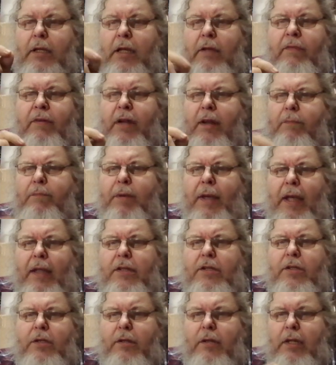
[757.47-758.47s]
even in
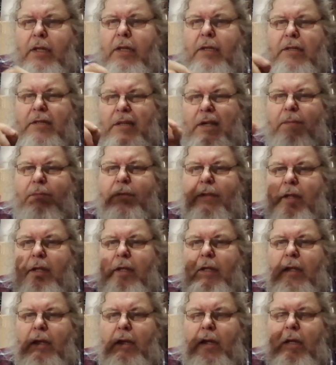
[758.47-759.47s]
pencil, in
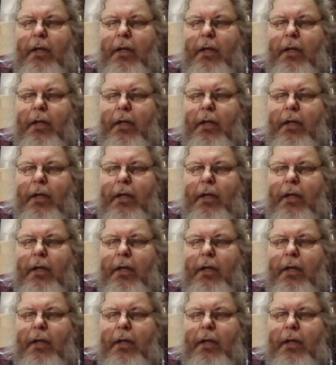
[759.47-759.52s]
something